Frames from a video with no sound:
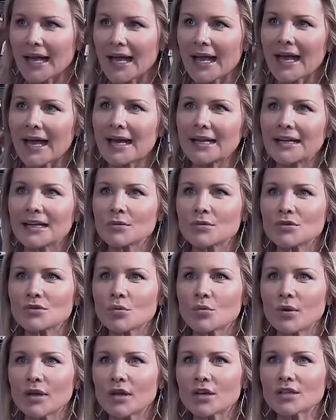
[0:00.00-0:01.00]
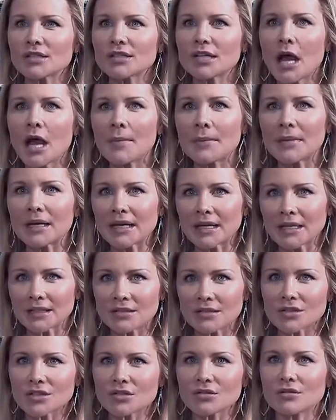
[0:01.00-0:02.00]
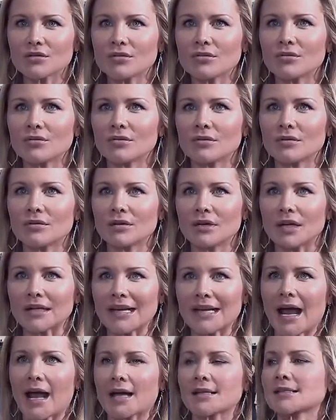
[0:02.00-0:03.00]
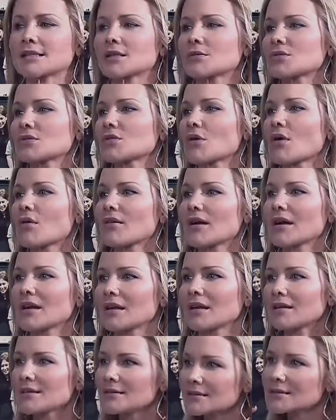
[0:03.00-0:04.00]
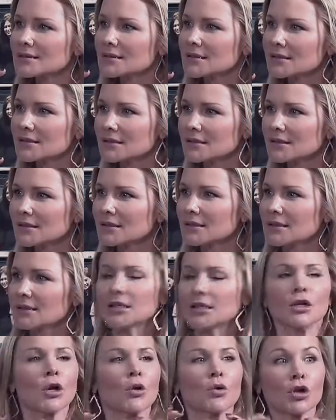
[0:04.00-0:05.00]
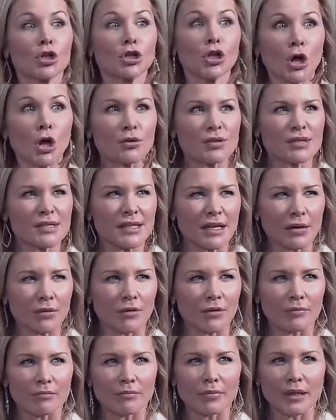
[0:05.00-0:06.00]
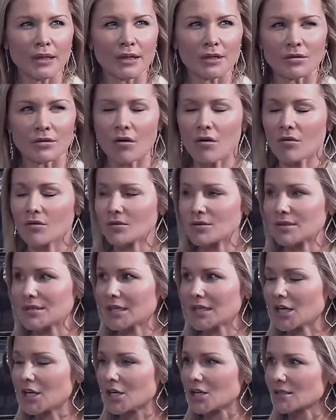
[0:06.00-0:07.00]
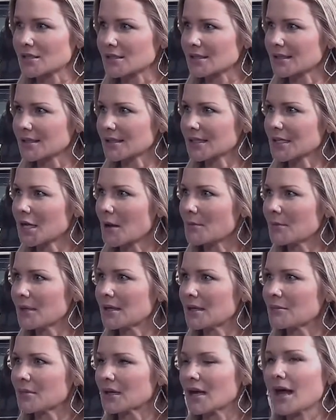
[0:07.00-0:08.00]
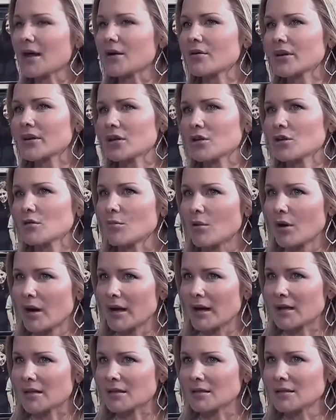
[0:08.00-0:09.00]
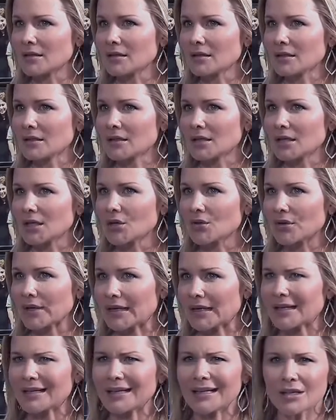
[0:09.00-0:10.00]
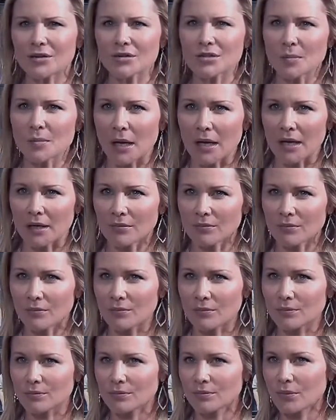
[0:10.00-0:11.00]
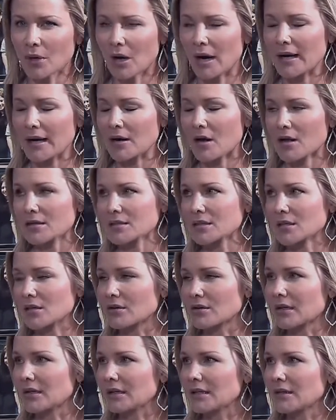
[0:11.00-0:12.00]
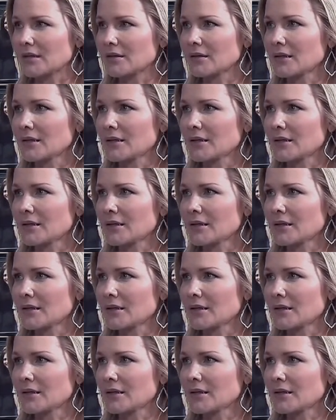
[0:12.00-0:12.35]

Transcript: And it was weird coming into a cast that was already, close. They were been there all those years, and to come in. But I already knew Brian Green. He goes by Brian Austin Green now.